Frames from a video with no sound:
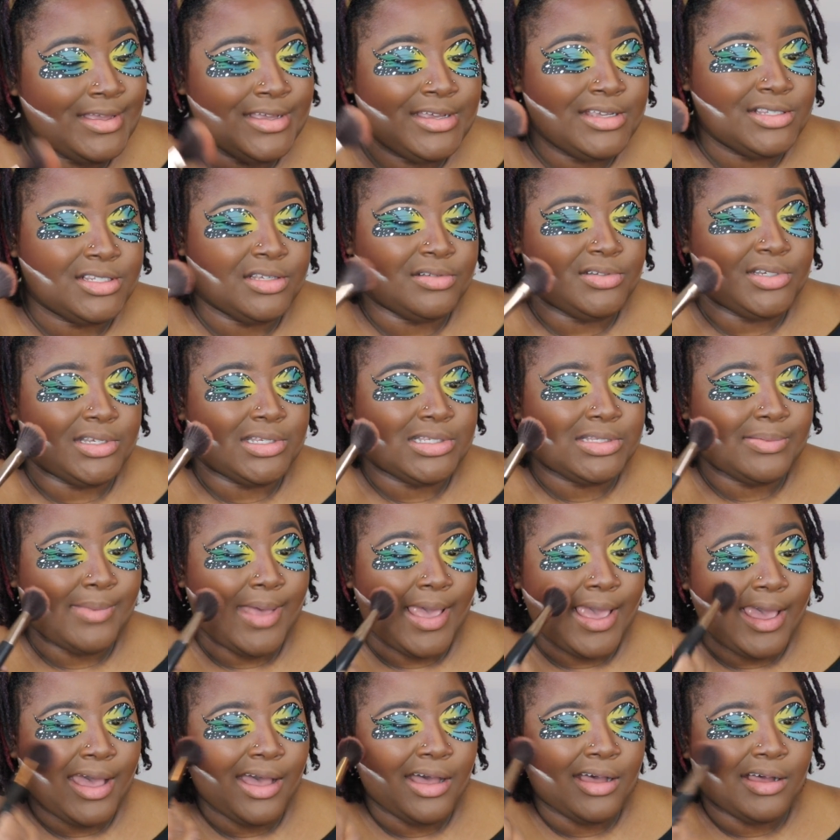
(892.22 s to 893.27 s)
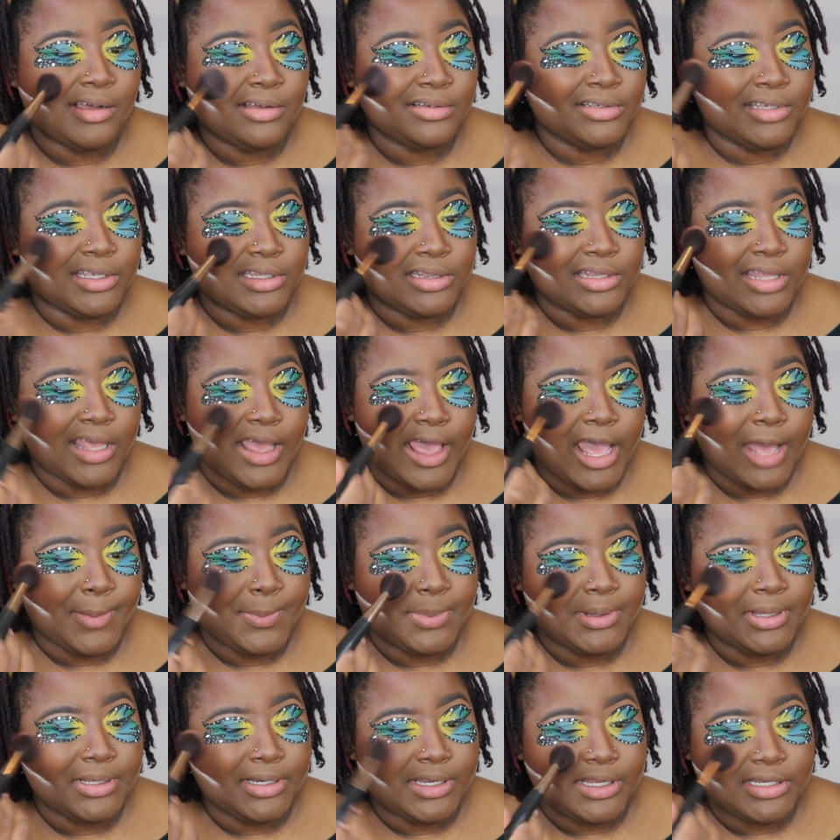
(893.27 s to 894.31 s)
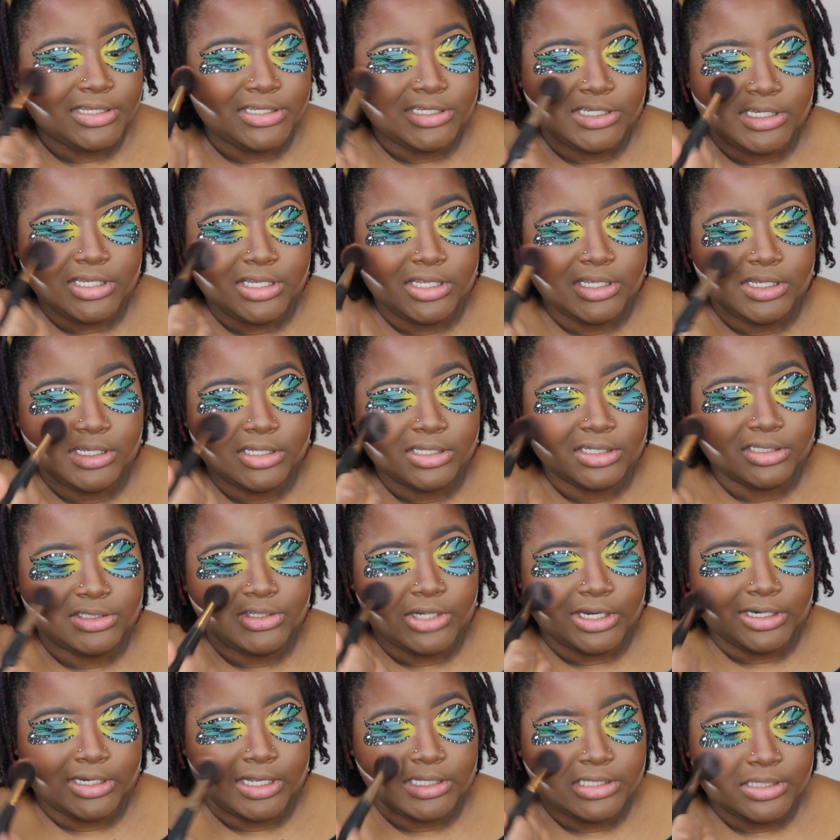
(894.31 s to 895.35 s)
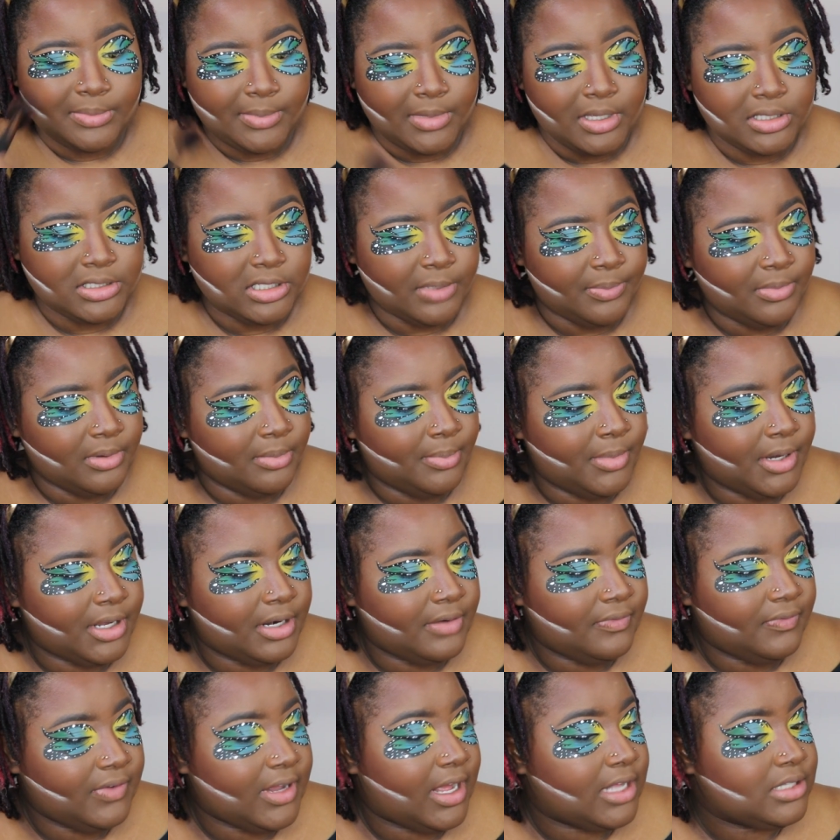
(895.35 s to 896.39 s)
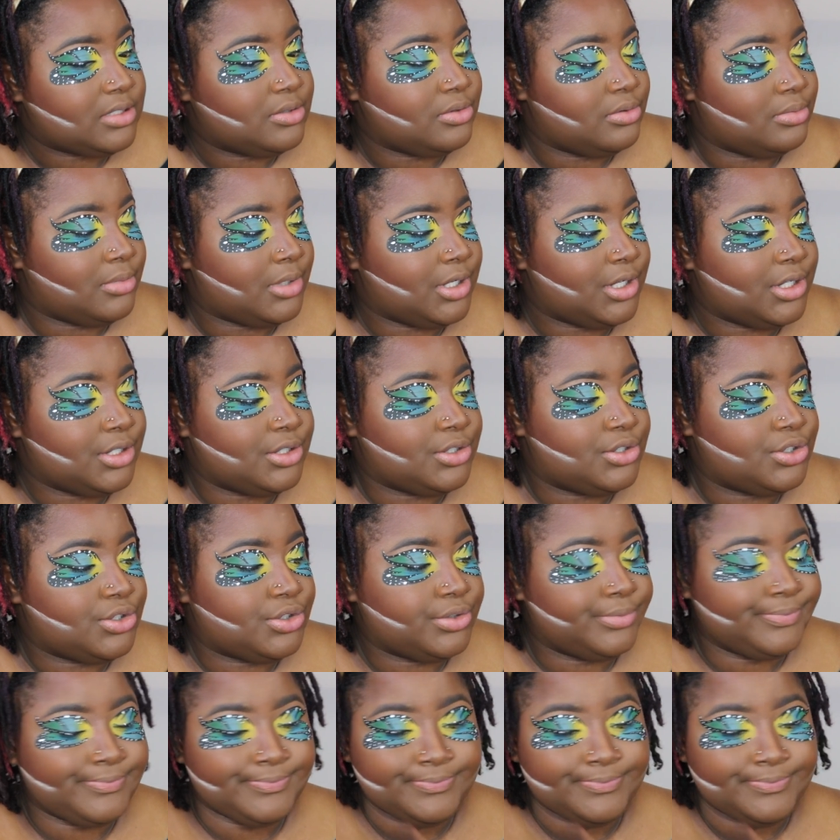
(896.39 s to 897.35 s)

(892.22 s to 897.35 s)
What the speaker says: So just smile, get the apple of that cheek. Try not to mess up your butterfly too much.